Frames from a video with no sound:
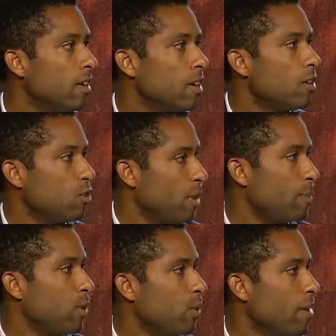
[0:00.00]
maybe
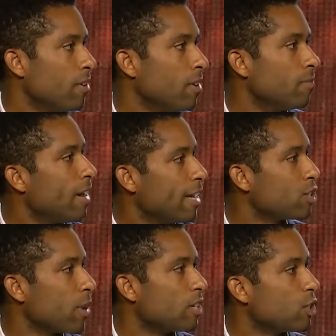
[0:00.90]
you have a head
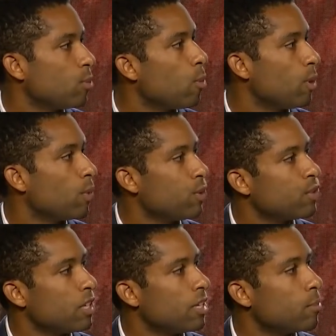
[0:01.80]
scratching moment when you
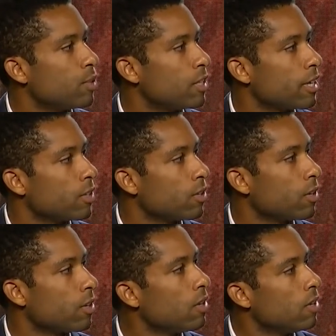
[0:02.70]
see it in a
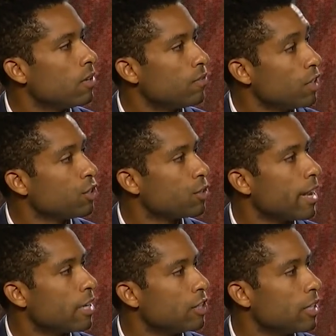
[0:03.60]
particular fund
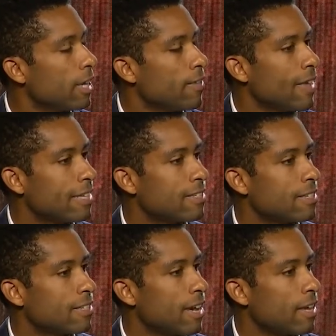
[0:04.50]
strategy, and that's to
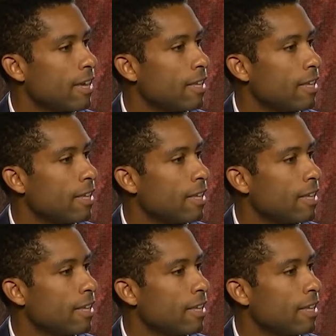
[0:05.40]
say that